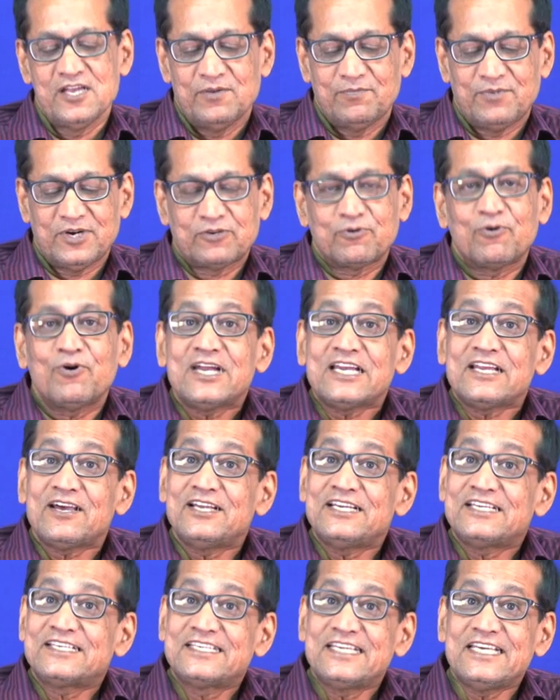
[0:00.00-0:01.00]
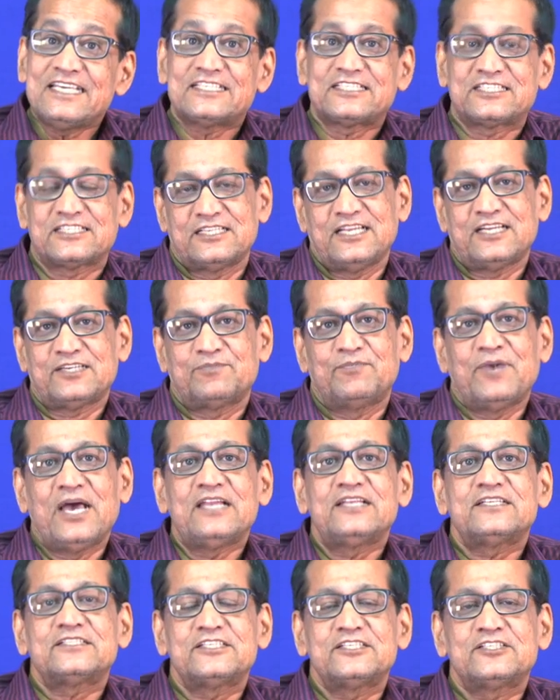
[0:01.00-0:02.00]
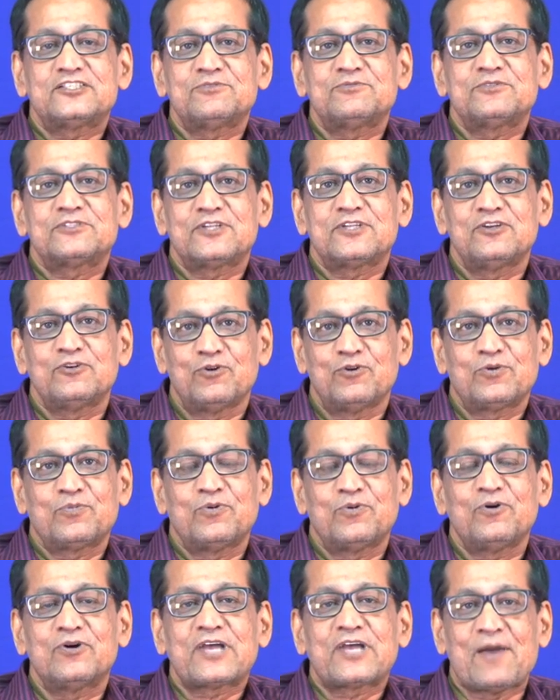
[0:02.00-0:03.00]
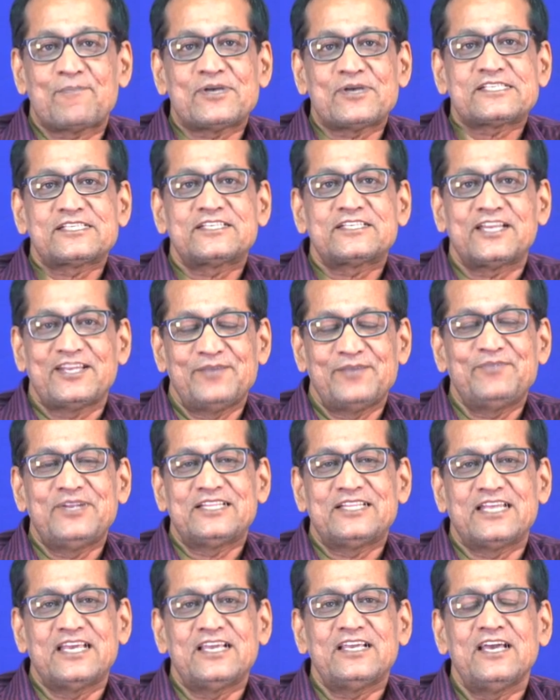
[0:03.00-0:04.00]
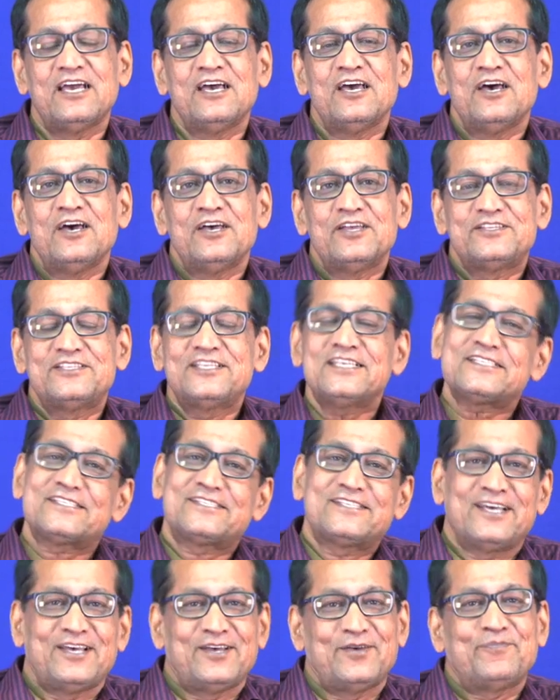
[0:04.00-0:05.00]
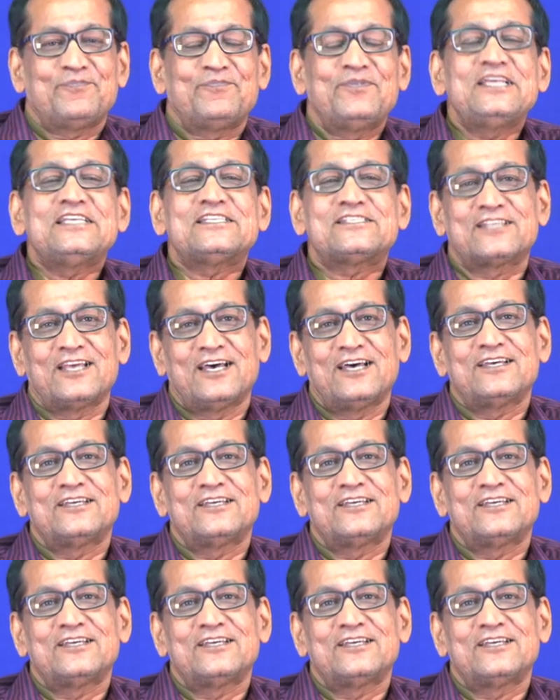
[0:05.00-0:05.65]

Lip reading: But when I will teach that balance distribution, load flow, capacitor, everything, just please